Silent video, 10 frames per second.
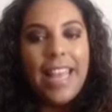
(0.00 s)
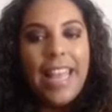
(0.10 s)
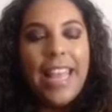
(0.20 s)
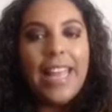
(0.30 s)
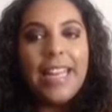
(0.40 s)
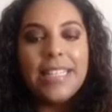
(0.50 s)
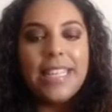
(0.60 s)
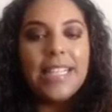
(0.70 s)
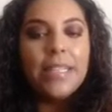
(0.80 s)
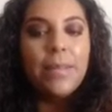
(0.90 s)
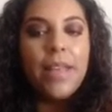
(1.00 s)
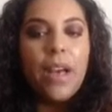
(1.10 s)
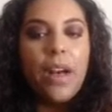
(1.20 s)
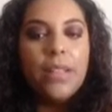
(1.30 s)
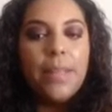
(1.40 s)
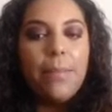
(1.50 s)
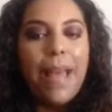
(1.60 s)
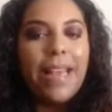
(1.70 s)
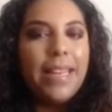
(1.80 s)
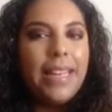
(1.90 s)
It contains something called
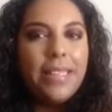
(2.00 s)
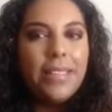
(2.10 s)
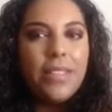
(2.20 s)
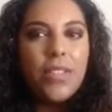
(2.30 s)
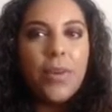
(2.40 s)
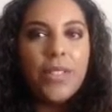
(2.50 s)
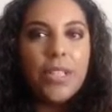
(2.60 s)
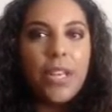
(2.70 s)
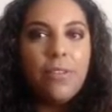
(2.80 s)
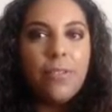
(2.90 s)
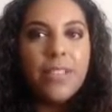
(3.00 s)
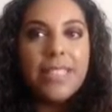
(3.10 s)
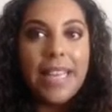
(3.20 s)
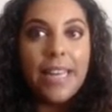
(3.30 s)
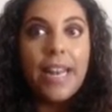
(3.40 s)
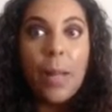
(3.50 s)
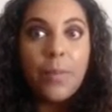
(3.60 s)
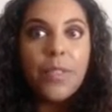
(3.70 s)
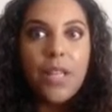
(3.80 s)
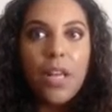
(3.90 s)
manganese, so it's good for skin. It
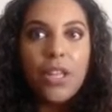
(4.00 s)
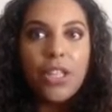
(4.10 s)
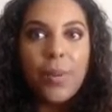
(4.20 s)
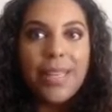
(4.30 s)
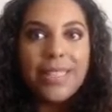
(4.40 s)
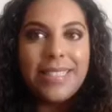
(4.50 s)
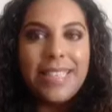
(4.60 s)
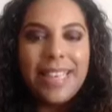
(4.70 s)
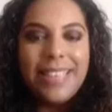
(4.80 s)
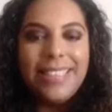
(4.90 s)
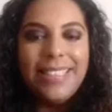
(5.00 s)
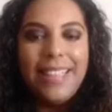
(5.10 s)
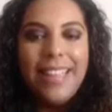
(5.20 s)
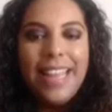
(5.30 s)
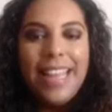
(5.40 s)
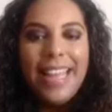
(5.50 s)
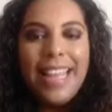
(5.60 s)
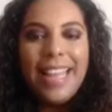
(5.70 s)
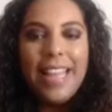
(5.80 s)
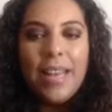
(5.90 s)
helps glowing skin.
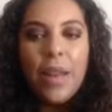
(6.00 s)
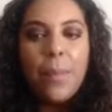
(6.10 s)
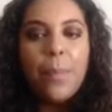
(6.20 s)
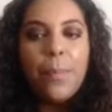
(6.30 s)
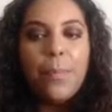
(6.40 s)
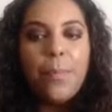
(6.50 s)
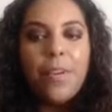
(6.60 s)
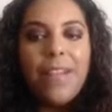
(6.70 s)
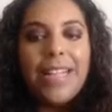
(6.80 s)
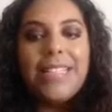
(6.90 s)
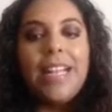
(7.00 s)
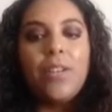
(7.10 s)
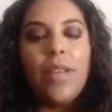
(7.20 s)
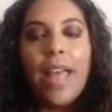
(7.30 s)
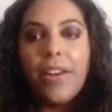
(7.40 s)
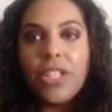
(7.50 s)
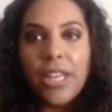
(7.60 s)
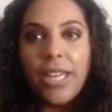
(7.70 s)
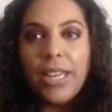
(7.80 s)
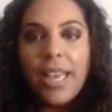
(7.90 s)
It provides natural
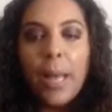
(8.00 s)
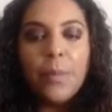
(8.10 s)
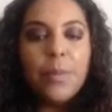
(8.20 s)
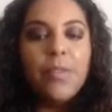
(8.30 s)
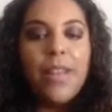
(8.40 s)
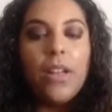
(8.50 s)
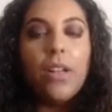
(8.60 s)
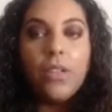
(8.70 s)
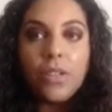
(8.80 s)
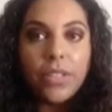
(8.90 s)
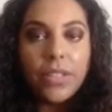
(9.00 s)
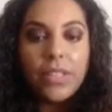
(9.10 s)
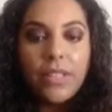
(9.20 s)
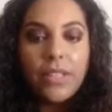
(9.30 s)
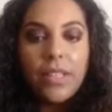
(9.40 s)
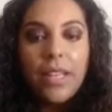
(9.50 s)
energy, helps prevent ulcers.